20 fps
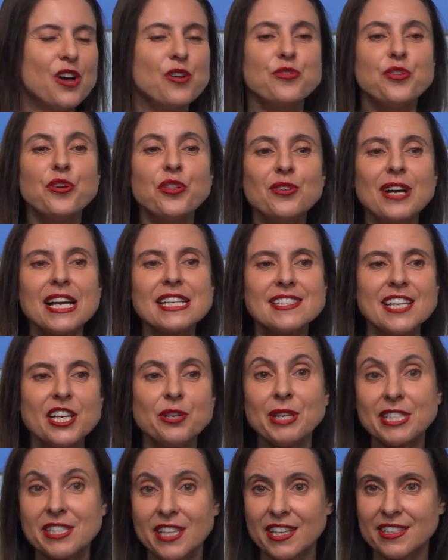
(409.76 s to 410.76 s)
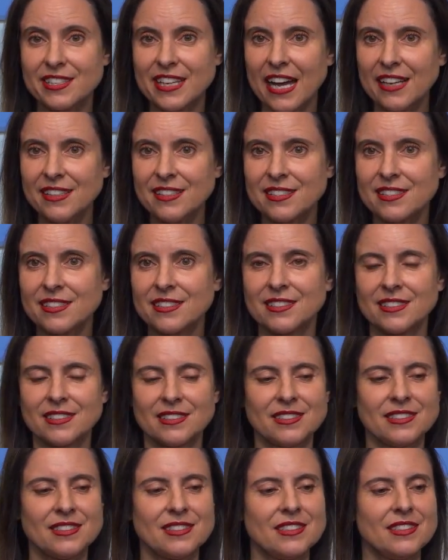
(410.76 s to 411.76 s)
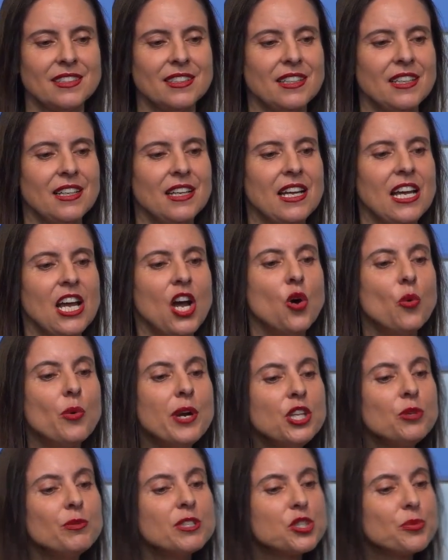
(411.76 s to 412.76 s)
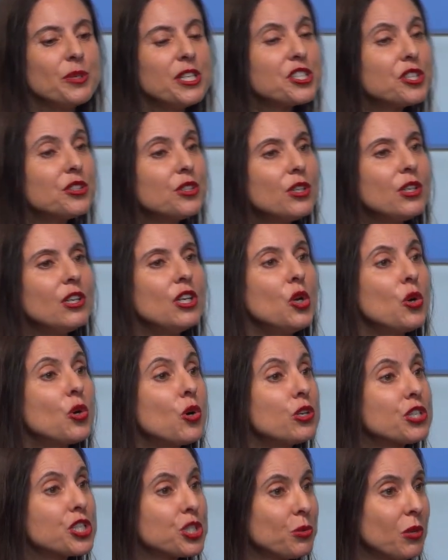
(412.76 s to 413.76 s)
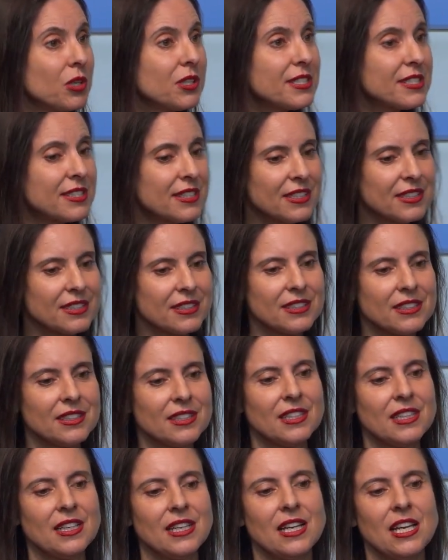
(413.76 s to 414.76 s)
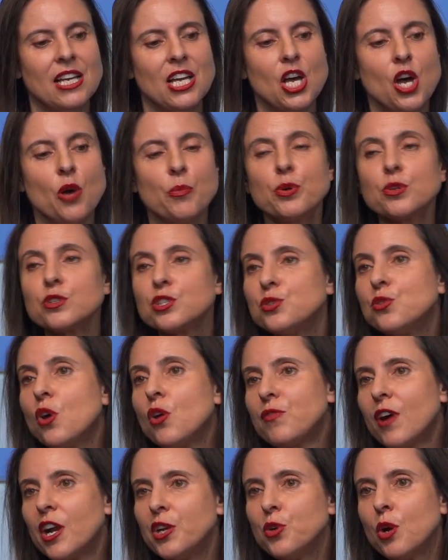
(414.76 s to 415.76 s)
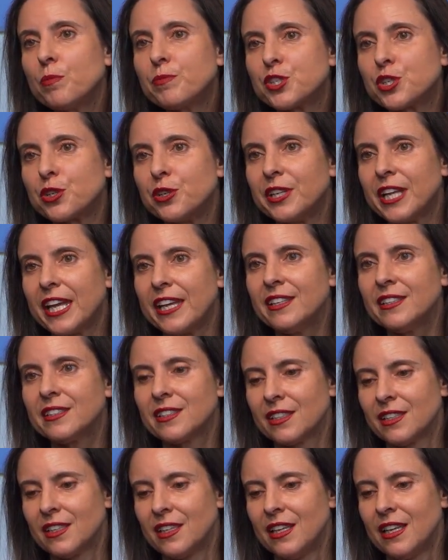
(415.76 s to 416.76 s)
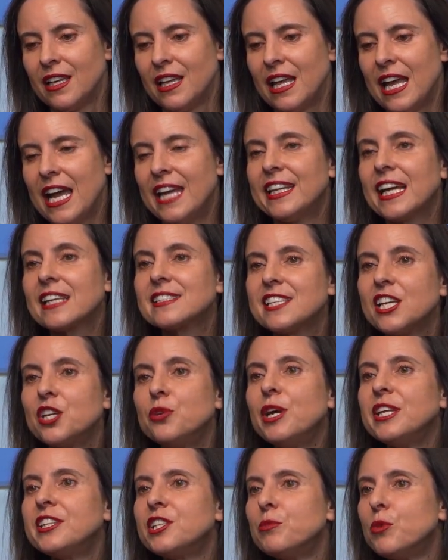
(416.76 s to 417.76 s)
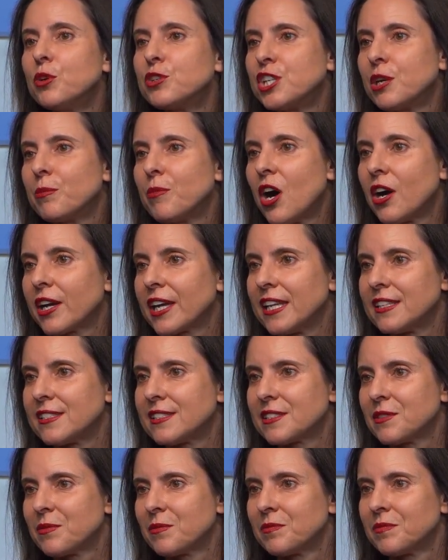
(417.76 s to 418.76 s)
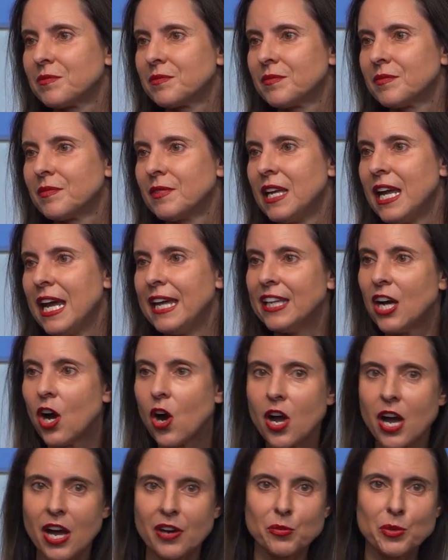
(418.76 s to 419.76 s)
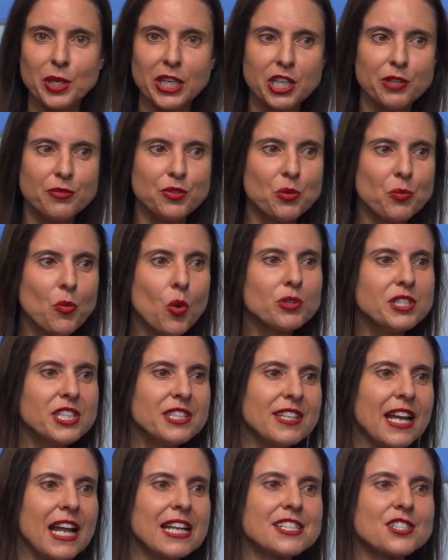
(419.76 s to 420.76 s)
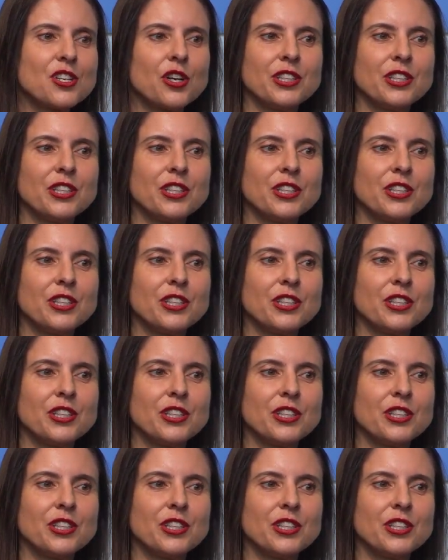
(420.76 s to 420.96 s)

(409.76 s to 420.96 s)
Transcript: Further accelerate KitKat, win with regional local jewels, pursue our value-up journey, and accelerate emerging markets. And now I will give you more details